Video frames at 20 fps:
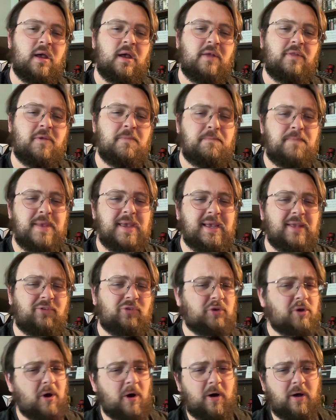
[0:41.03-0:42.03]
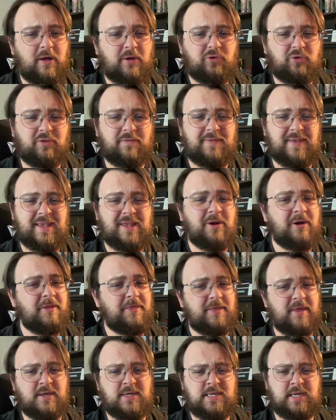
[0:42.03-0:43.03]
The biggest cause of
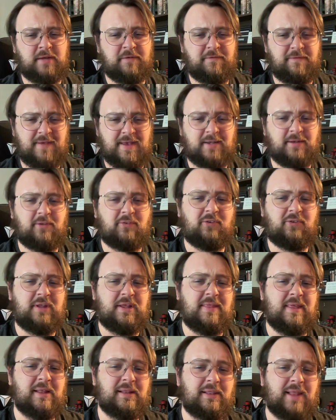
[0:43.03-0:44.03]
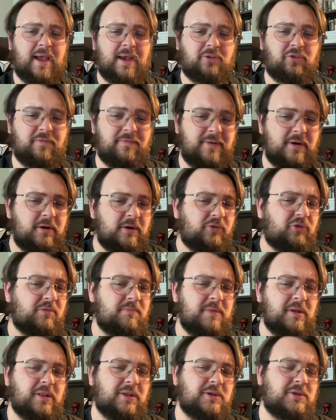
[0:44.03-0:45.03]
inauthentic fantasy that lacks
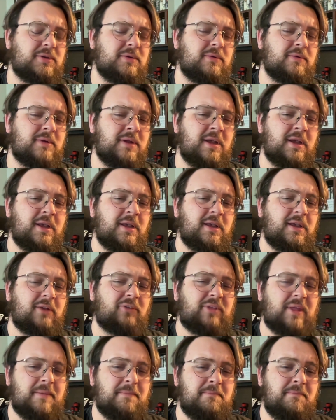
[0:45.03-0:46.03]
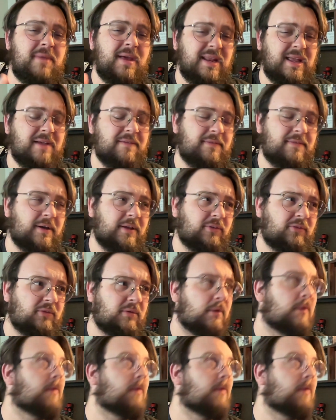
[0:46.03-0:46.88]
verisimilitude is that many of us,